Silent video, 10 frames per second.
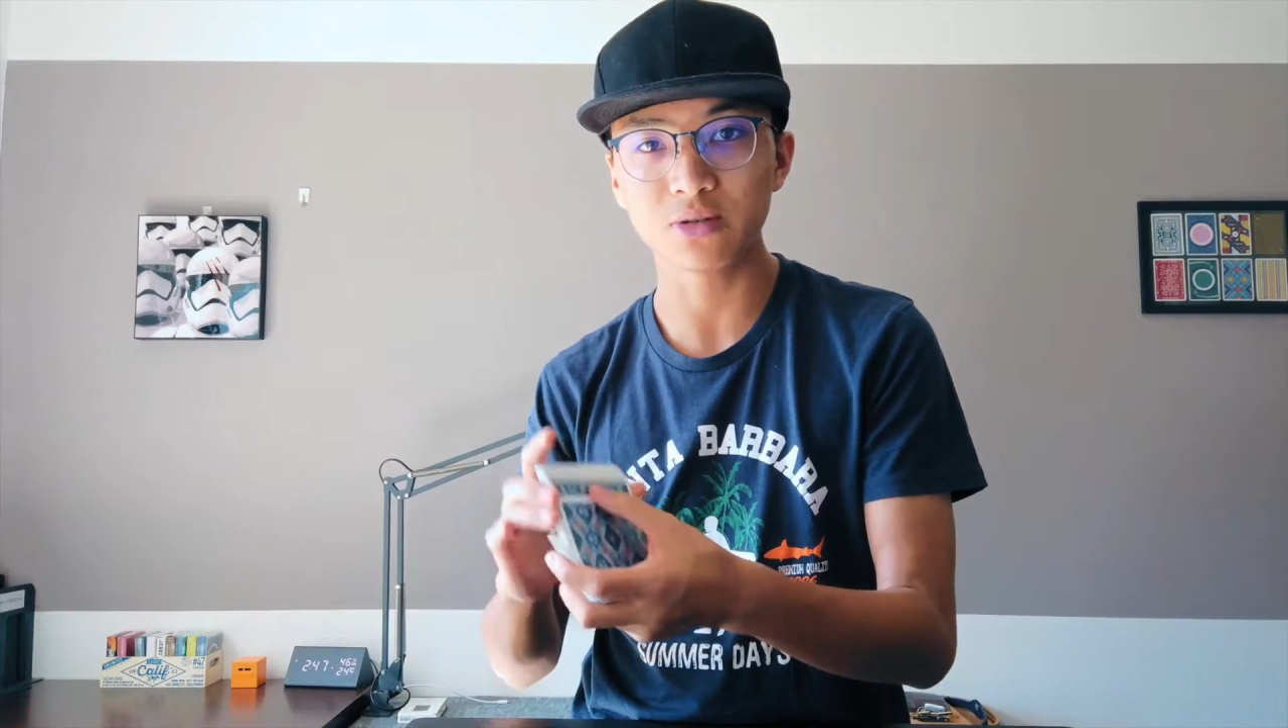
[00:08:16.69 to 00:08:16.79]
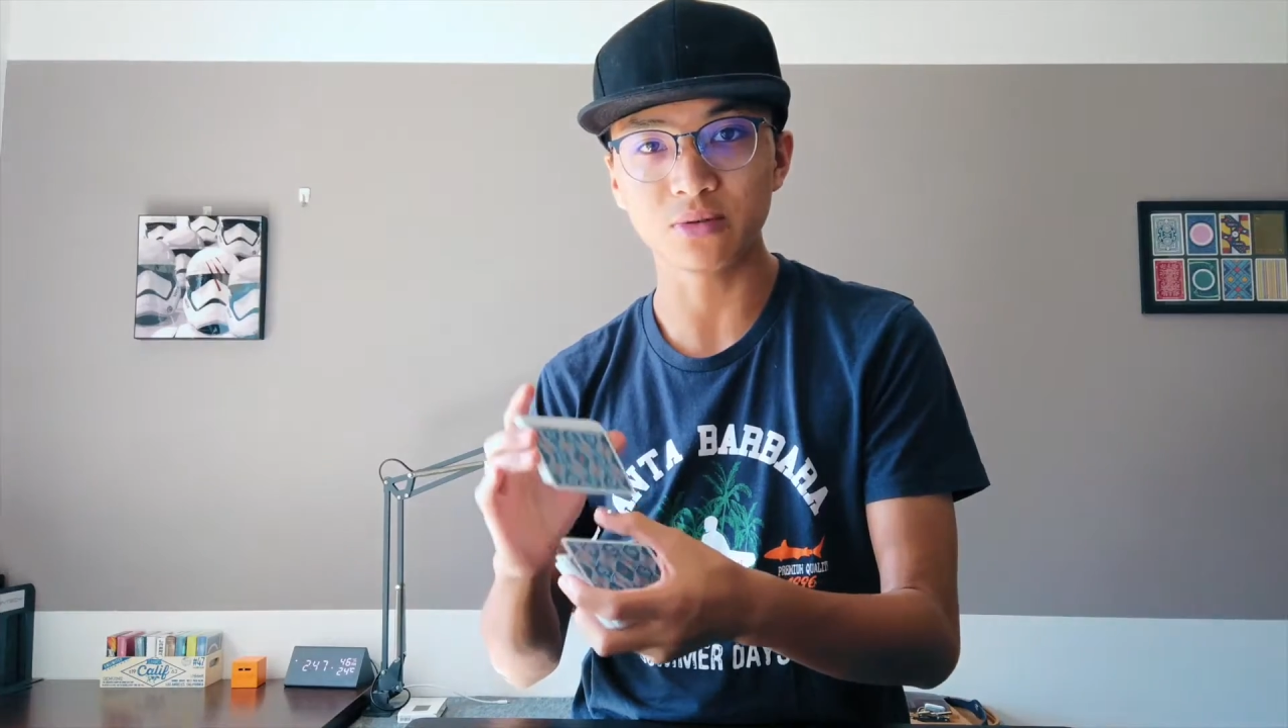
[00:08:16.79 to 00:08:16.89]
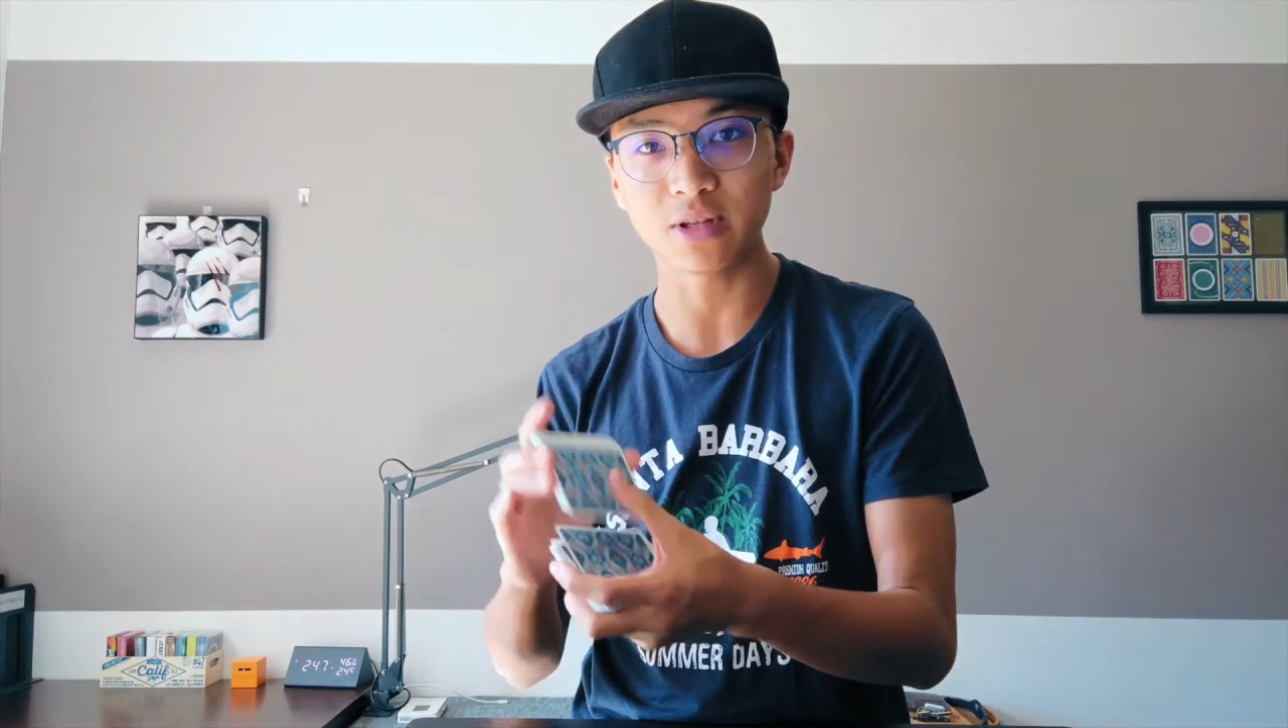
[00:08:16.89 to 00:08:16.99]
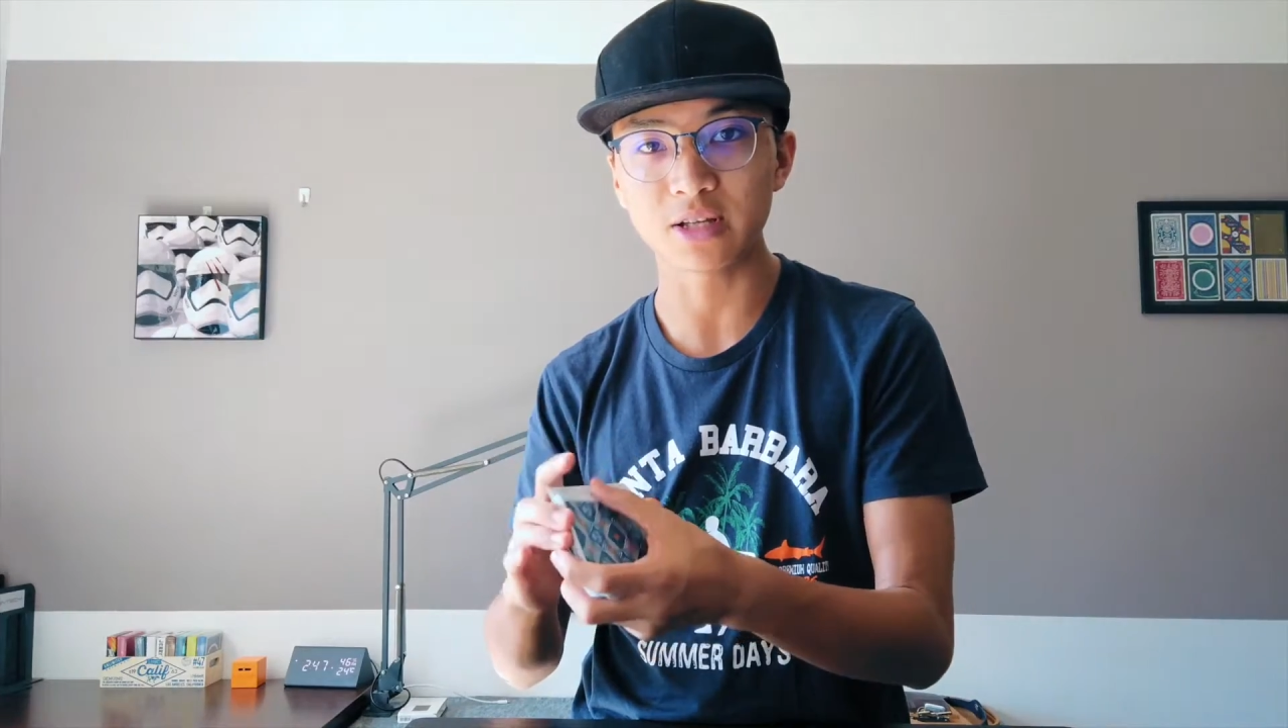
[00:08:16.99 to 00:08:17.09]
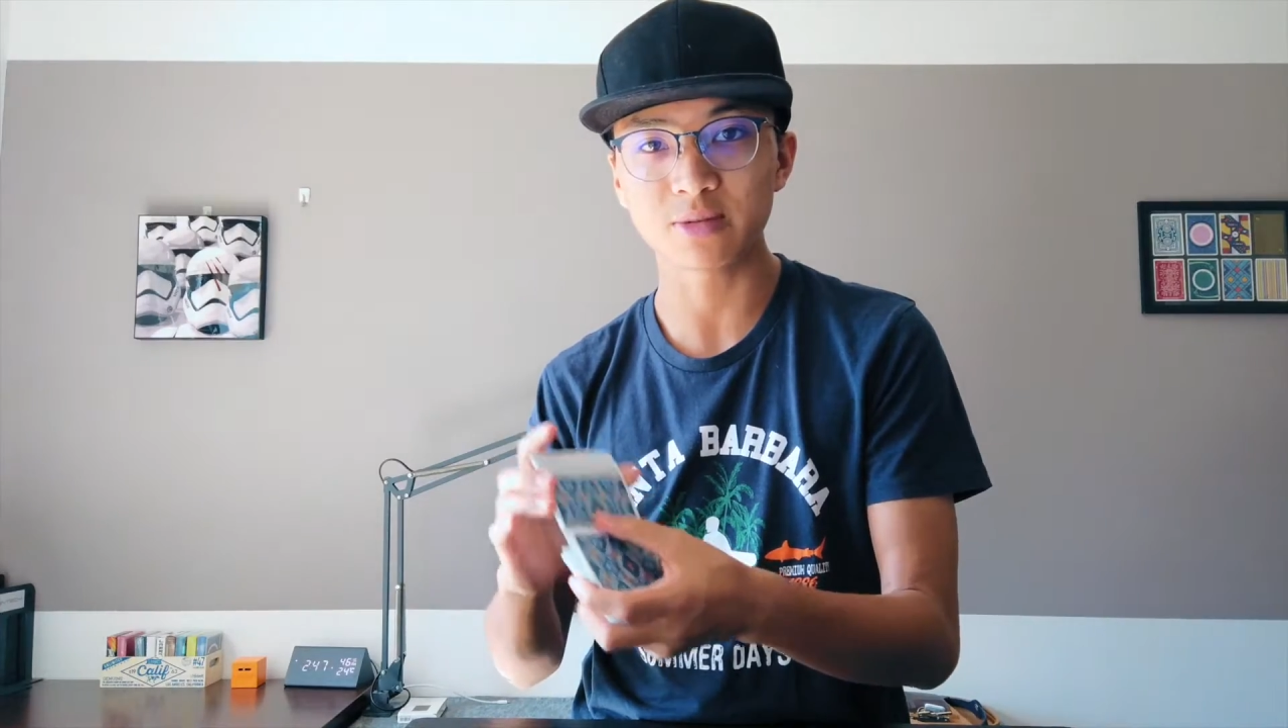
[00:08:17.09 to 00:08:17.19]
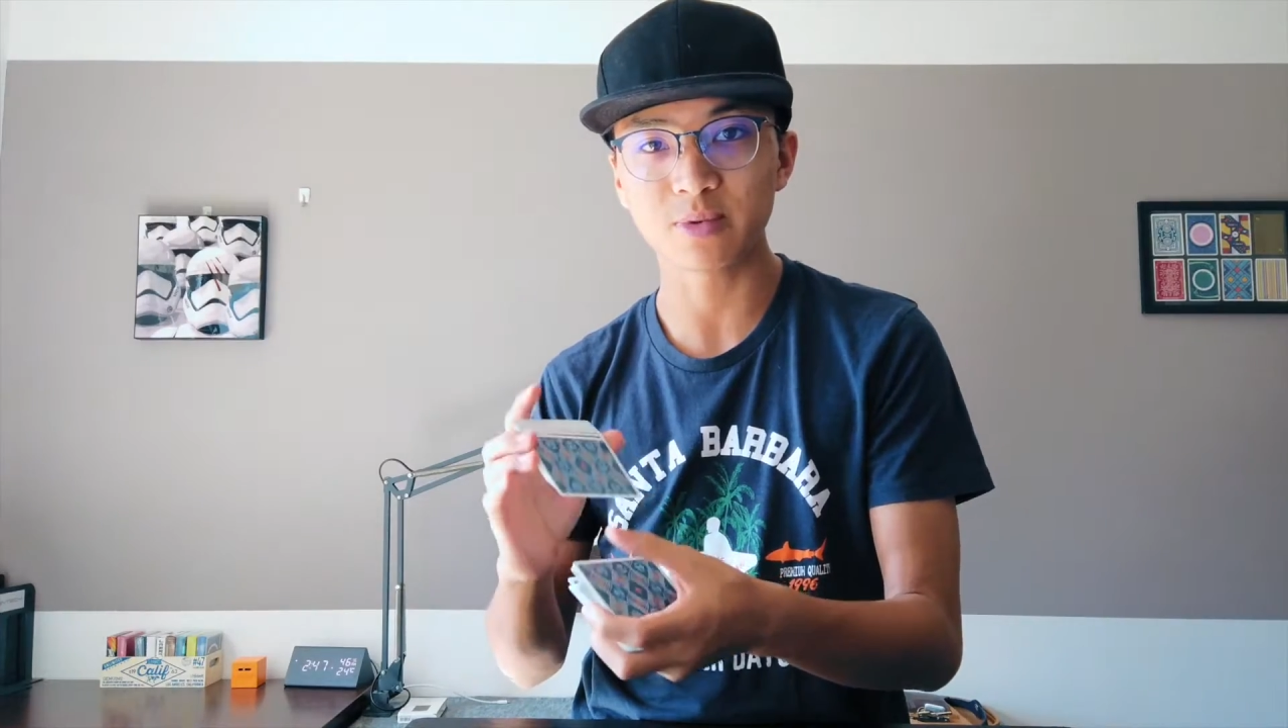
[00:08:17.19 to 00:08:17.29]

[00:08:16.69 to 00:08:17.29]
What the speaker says: do this,